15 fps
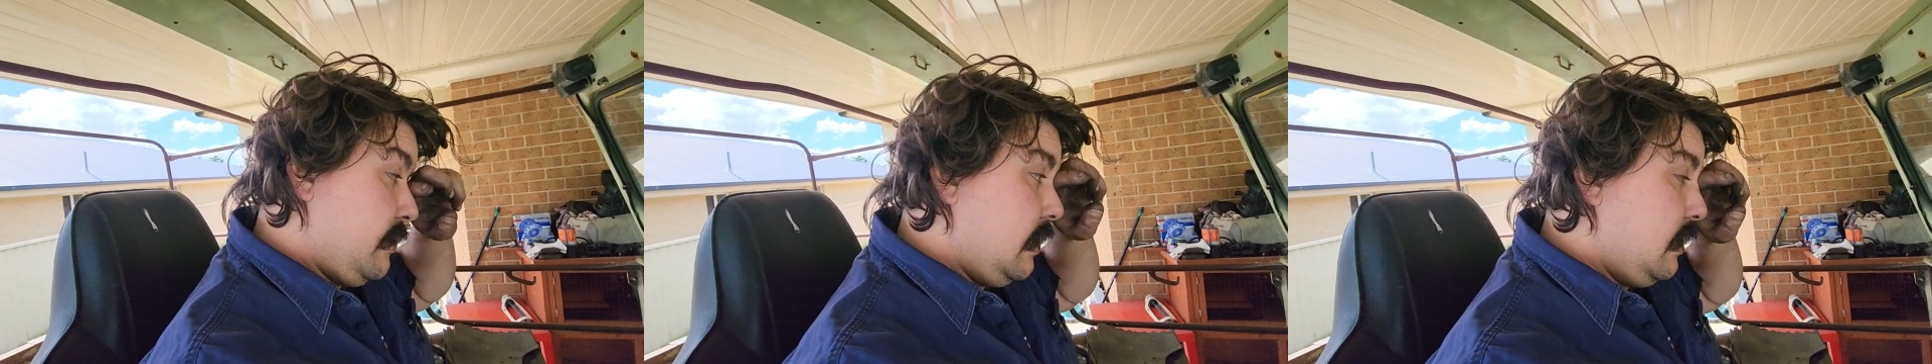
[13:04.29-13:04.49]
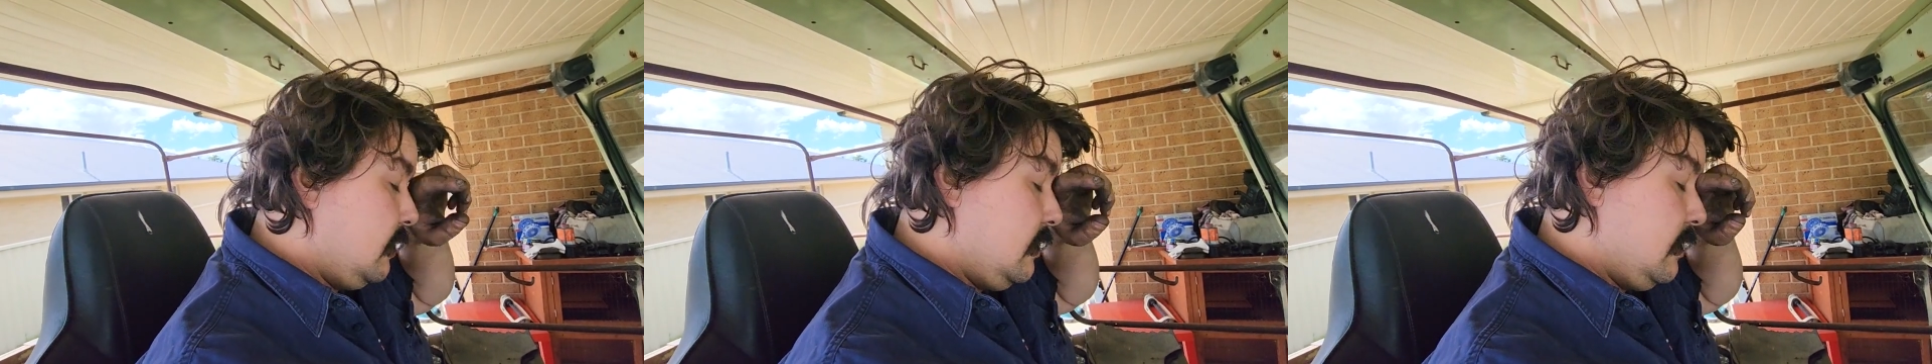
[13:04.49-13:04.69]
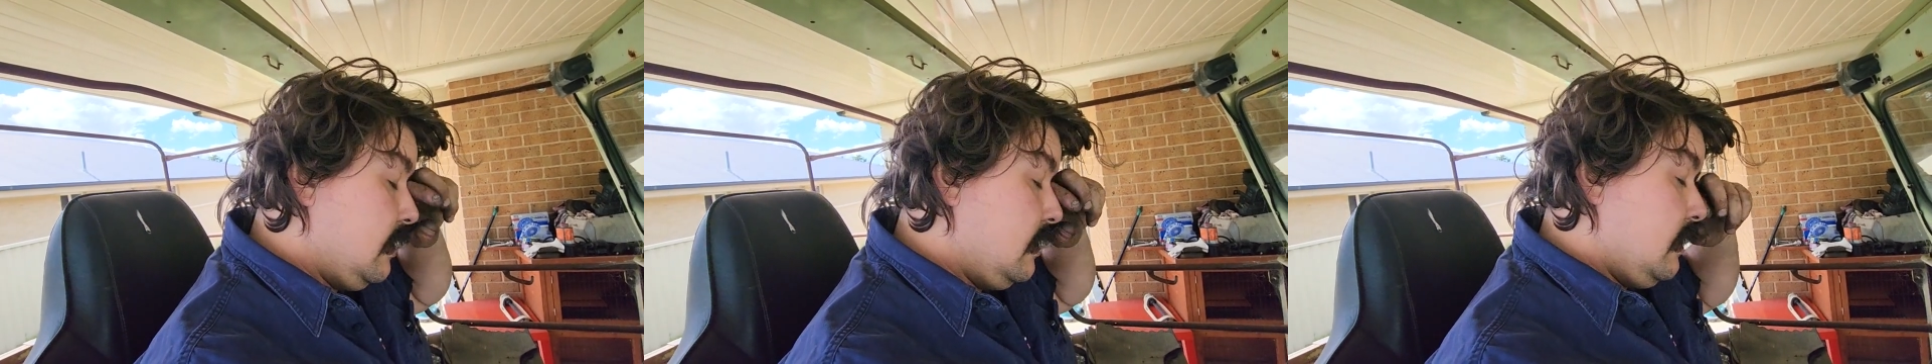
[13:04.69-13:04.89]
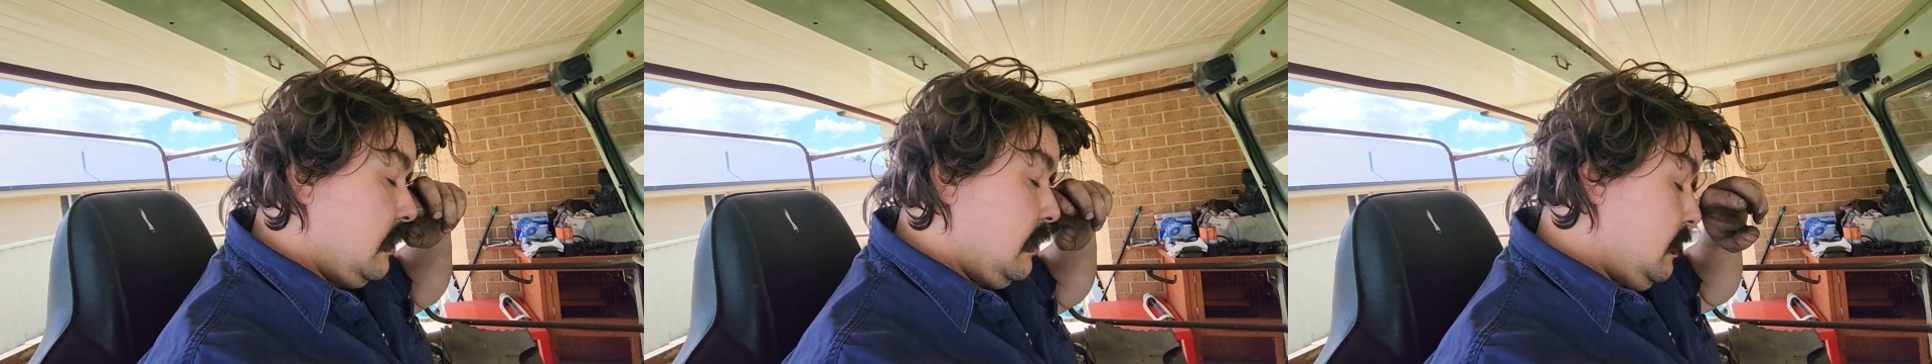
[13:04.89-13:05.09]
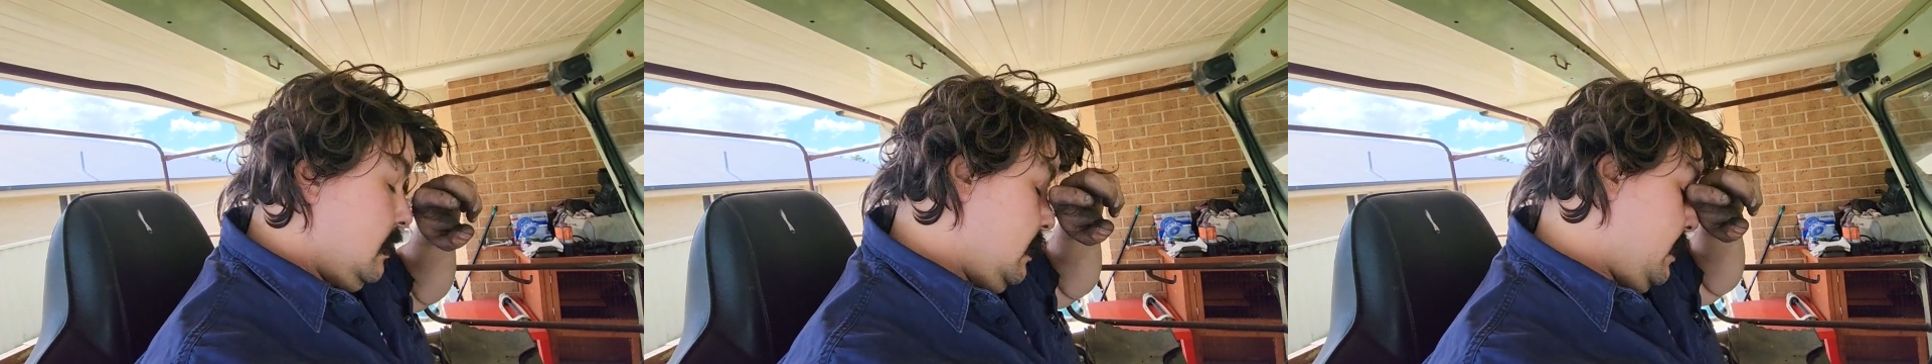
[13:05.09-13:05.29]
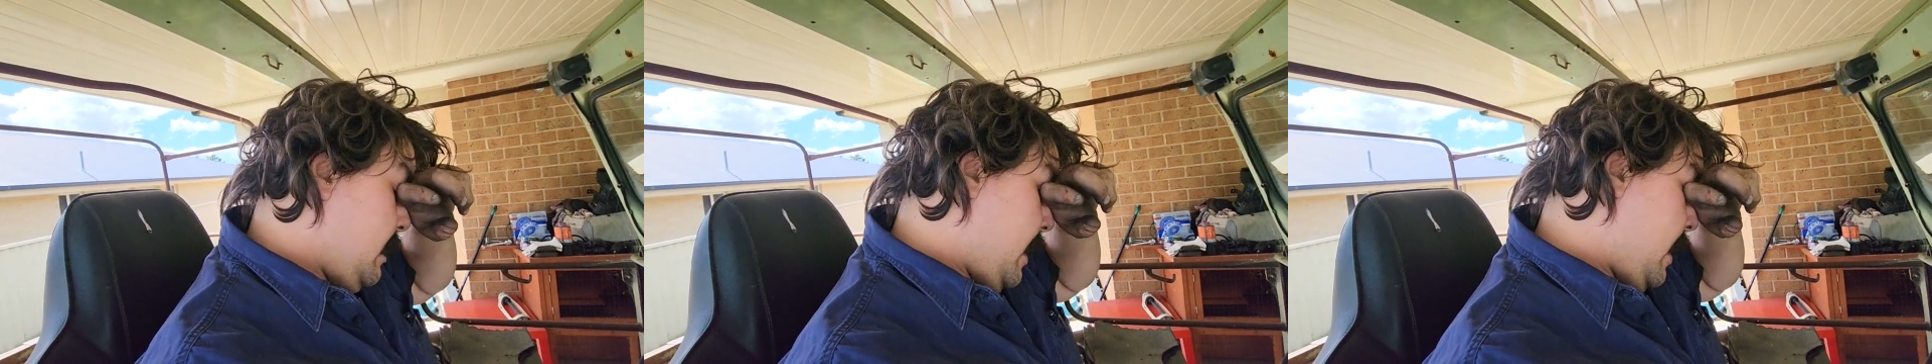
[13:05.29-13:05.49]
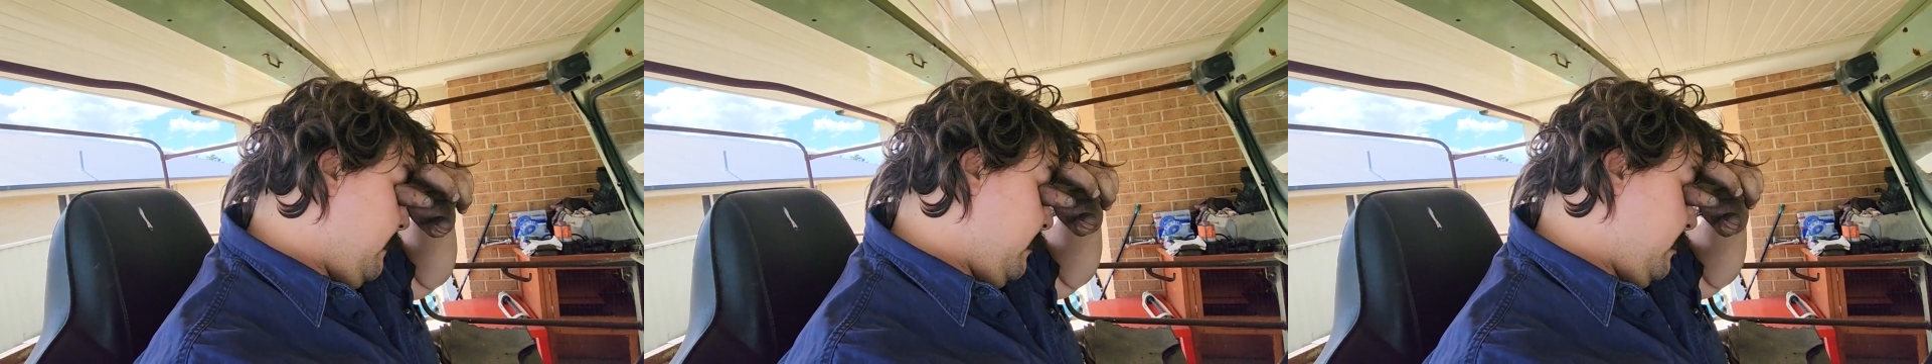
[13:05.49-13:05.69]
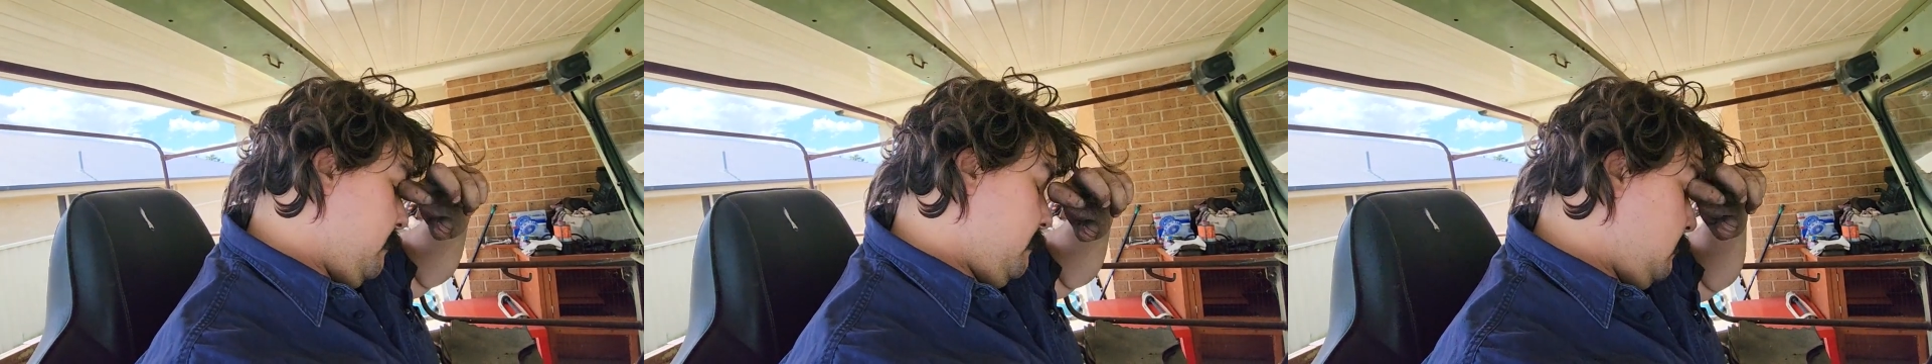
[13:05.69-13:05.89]
mil out
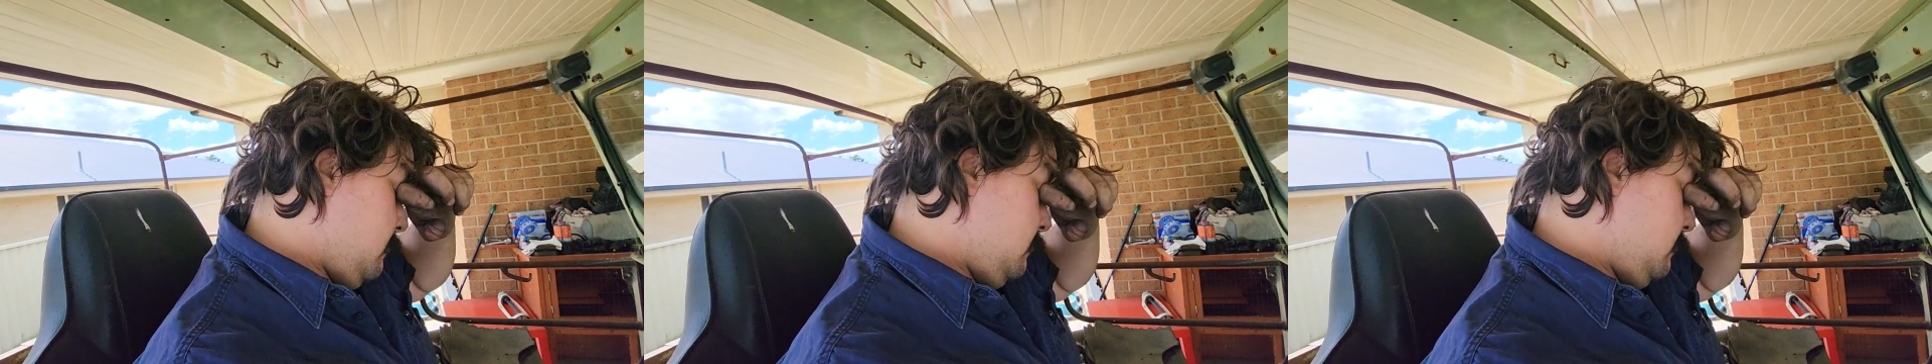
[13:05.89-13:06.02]
of it.